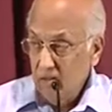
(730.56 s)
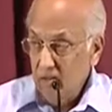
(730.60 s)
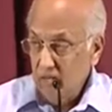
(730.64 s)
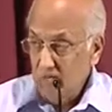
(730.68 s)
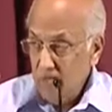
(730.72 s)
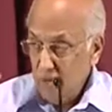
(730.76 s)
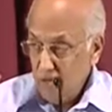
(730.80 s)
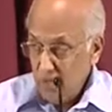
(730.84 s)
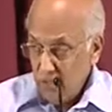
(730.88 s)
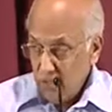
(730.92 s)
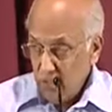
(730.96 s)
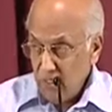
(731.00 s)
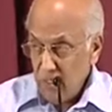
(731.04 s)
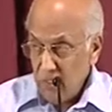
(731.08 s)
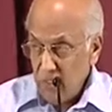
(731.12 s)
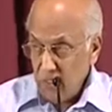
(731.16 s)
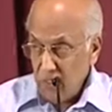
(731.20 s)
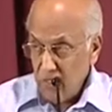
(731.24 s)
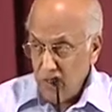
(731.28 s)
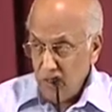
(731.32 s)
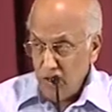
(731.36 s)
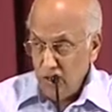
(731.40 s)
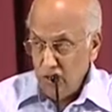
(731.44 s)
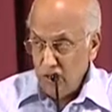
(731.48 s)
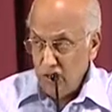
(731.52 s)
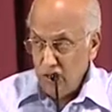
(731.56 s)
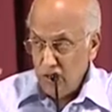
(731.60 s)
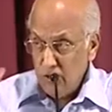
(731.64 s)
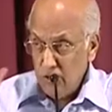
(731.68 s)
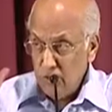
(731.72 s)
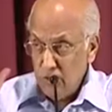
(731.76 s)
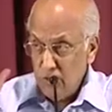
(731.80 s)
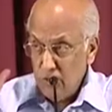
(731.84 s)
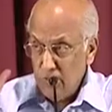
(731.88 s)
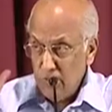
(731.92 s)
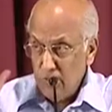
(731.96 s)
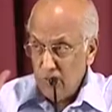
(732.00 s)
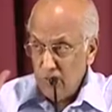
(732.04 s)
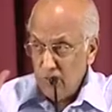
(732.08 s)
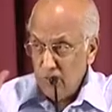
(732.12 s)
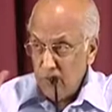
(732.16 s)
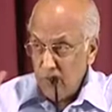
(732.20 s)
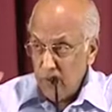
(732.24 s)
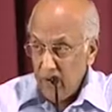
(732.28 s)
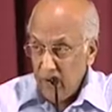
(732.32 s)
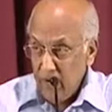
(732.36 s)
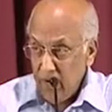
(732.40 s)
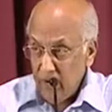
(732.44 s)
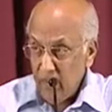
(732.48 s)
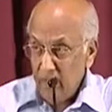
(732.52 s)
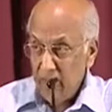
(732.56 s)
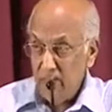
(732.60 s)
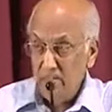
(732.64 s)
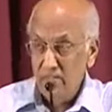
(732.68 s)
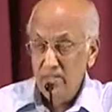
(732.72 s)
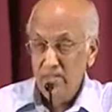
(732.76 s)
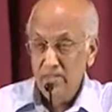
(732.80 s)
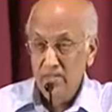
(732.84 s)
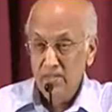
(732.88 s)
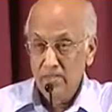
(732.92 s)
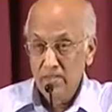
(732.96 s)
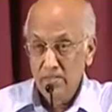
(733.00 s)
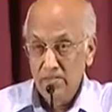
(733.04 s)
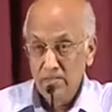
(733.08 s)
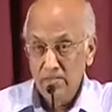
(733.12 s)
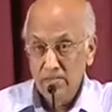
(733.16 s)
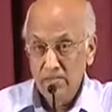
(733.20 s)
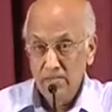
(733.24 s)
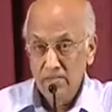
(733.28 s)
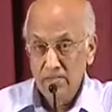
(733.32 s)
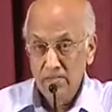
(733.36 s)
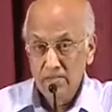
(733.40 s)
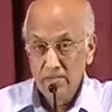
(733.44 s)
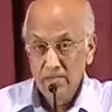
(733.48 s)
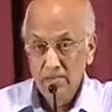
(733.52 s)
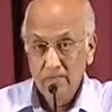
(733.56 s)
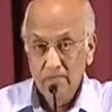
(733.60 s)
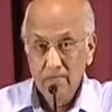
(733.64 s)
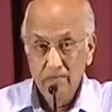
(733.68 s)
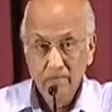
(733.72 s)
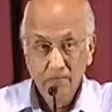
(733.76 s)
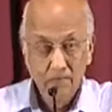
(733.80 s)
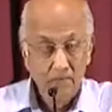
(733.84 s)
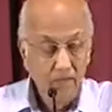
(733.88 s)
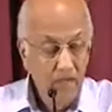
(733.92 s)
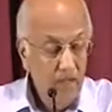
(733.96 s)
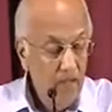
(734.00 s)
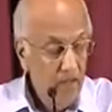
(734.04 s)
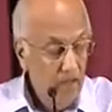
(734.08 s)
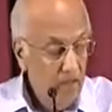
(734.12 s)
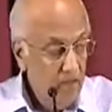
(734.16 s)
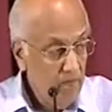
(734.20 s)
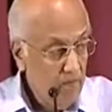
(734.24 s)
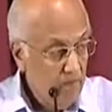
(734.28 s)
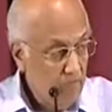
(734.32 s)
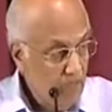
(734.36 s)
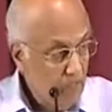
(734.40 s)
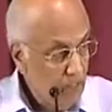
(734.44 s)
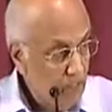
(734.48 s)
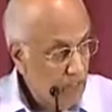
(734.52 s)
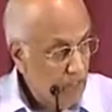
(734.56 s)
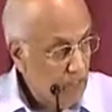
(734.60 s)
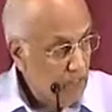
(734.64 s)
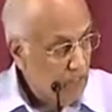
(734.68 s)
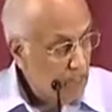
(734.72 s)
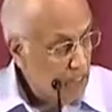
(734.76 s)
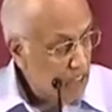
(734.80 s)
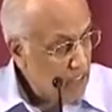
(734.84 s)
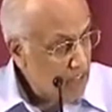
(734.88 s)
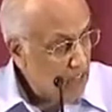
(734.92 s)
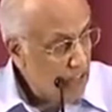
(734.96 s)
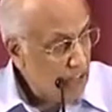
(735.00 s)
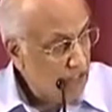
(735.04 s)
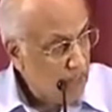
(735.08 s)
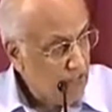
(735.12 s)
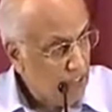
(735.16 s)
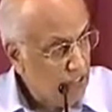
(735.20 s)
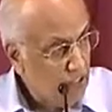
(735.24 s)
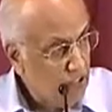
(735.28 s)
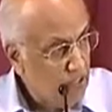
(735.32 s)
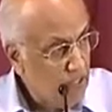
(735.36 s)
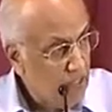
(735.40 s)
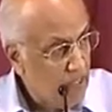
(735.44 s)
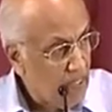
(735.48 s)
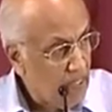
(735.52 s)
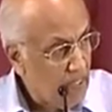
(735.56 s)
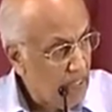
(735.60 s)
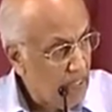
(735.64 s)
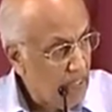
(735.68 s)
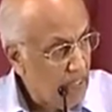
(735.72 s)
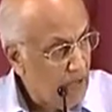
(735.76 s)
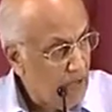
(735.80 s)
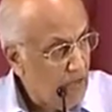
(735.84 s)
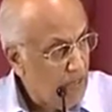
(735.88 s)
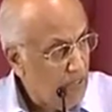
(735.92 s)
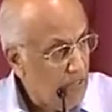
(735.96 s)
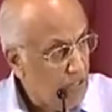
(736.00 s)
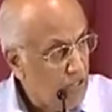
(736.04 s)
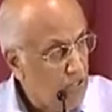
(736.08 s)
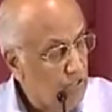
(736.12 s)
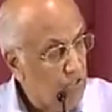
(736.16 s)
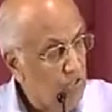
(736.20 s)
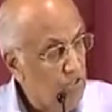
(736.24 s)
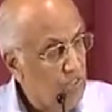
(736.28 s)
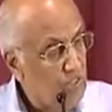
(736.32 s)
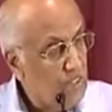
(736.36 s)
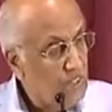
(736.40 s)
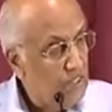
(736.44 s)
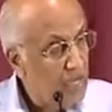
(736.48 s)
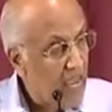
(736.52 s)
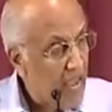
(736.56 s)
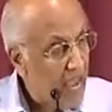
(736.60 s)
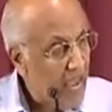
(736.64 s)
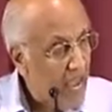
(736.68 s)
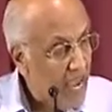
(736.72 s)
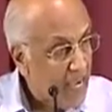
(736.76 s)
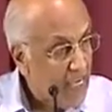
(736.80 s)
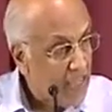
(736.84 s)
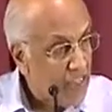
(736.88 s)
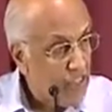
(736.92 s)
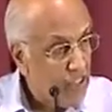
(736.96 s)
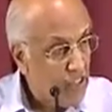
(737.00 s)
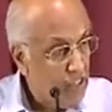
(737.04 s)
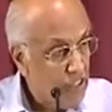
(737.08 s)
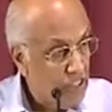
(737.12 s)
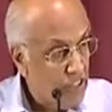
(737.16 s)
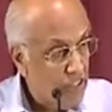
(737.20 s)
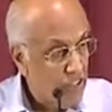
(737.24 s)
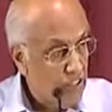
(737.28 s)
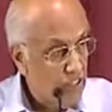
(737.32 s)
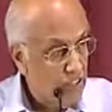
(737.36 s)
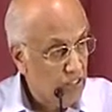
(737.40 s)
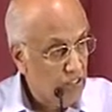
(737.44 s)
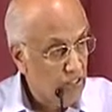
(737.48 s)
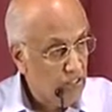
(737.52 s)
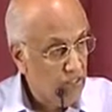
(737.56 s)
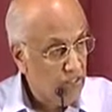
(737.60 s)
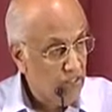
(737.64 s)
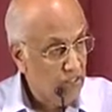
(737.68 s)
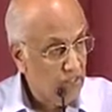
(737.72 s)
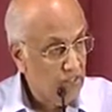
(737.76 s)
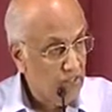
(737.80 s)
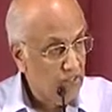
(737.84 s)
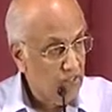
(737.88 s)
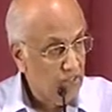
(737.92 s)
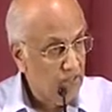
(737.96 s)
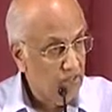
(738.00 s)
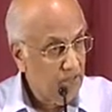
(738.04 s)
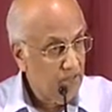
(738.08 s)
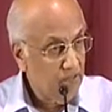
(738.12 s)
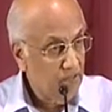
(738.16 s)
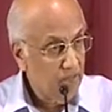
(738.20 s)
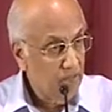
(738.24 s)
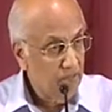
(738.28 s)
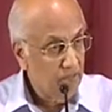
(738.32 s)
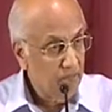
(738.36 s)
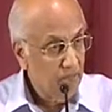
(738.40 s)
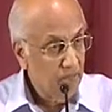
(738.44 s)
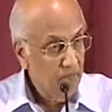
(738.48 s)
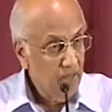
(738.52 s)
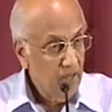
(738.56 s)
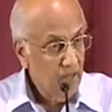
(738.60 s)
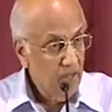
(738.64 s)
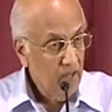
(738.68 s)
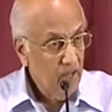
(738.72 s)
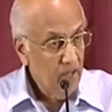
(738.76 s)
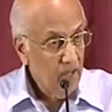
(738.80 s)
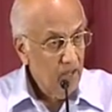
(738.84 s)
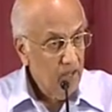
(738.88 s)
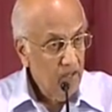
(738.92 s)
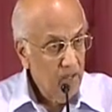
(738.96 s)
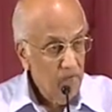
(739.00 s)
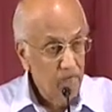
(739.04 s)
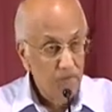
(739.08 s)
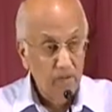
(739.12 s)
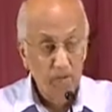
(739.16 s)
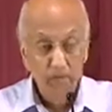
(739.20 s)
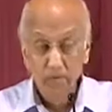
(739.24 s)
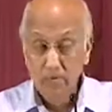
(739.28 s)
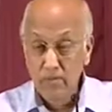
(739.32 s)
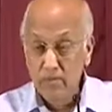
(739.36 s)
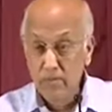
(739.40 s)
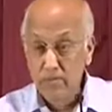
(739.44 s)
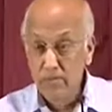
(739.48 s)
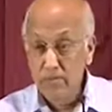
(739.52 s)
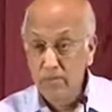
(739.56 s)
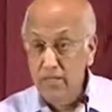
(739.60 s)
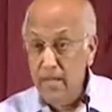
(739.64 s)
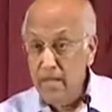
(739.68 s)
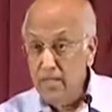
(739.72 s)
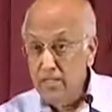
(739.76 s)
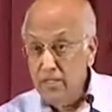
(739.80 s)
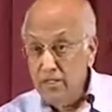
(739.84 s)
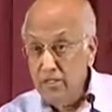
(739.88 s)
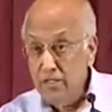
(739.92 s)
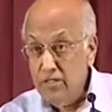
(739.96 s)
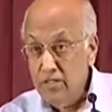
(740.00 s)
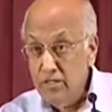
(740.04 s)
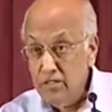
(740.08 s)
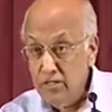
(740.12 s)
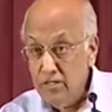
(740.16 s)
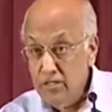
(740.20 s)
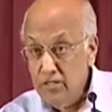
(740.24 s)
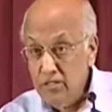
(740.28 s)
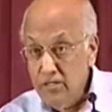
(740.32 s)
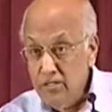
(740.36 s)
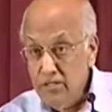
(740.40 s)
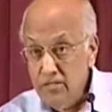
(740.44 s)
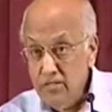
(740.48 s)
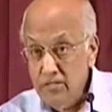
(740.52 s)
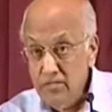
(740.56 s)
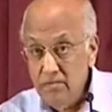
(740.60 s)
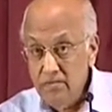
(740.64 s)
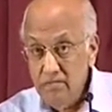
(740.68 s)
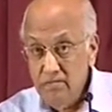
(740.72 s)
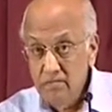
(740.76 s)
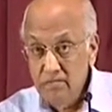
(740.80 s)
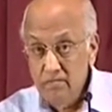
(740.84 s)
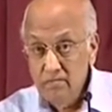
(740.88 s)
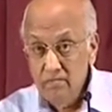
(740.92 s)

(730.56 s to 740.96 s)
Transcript: To Moses he showed his ways, but to the sons of Israel he only showed his actions. What were those actions?